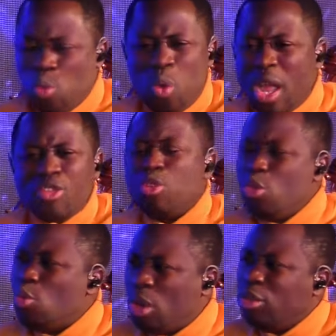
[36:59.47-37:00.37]
Where do
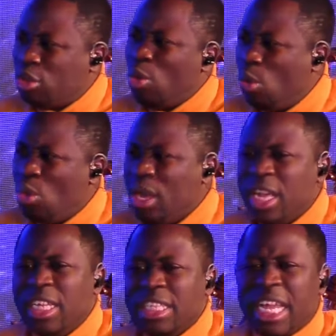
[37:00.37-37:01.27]
you want to go?
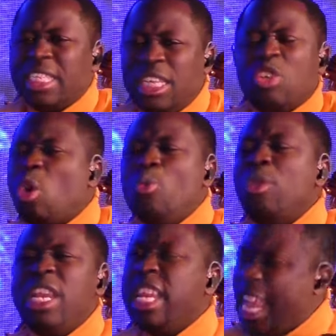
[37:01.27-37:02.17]
Does it
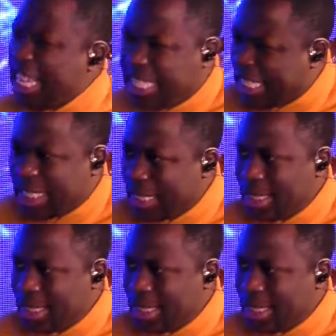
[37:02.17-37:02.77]
correlate?